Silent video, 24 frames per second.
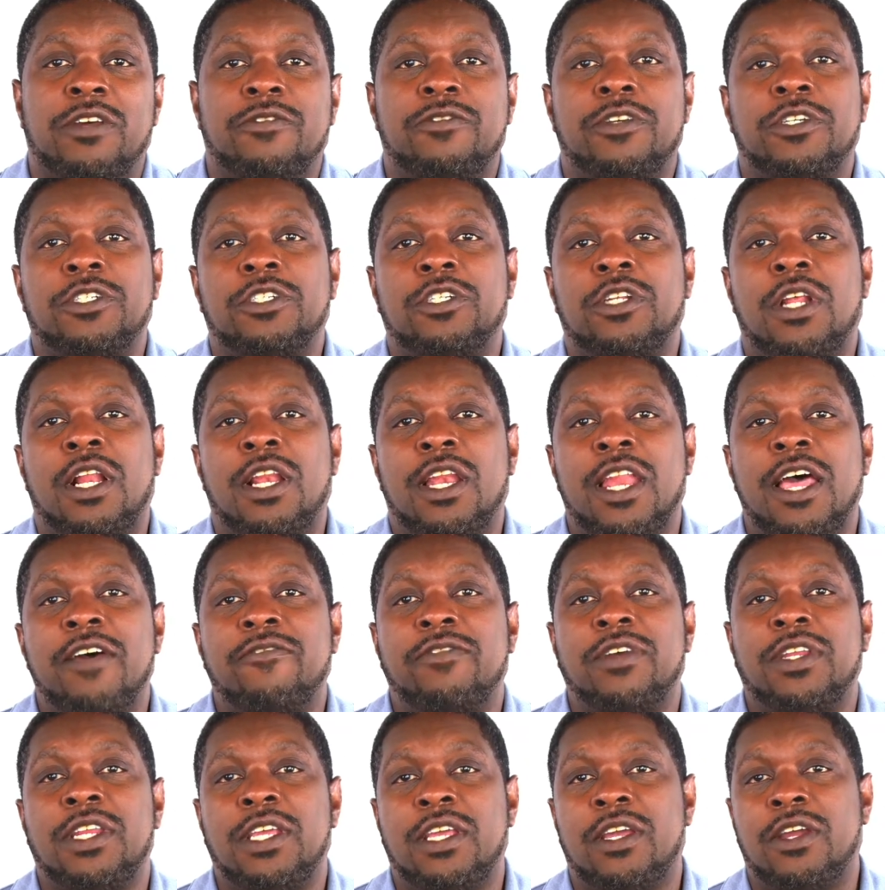of
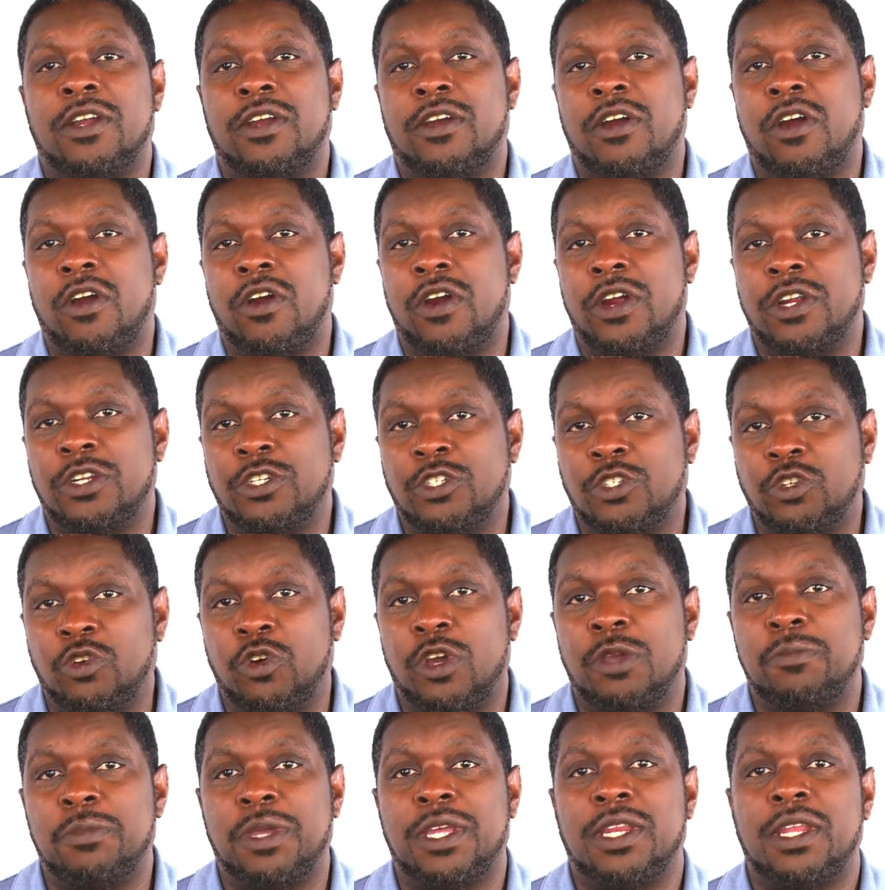levity or
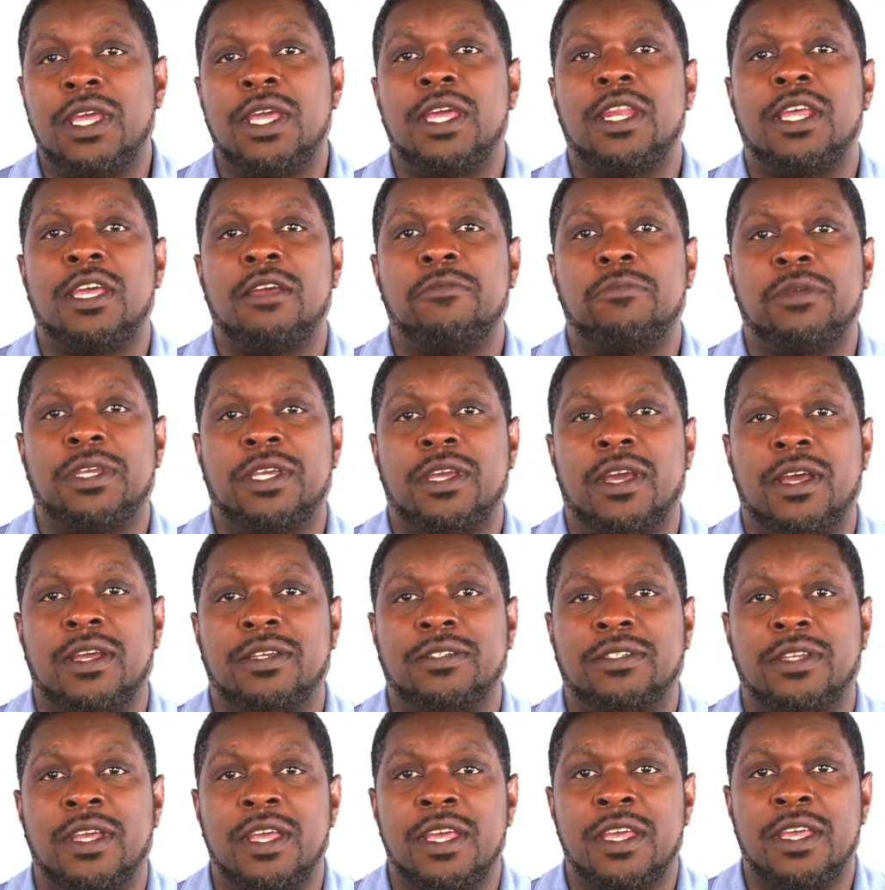enjoyment in it
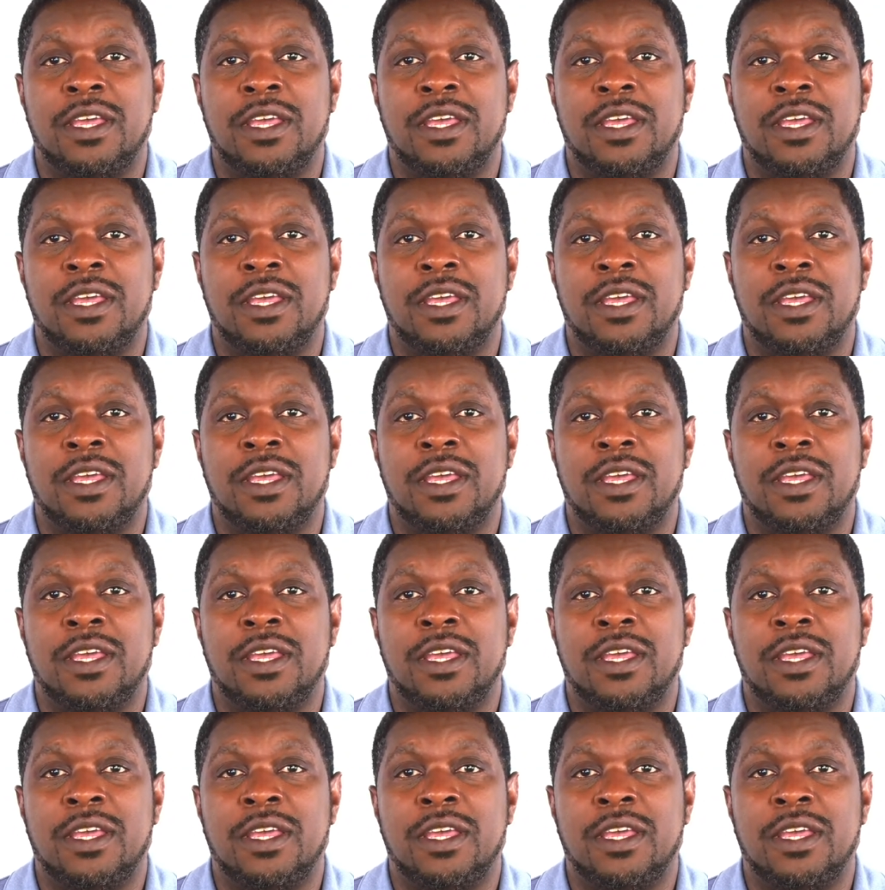because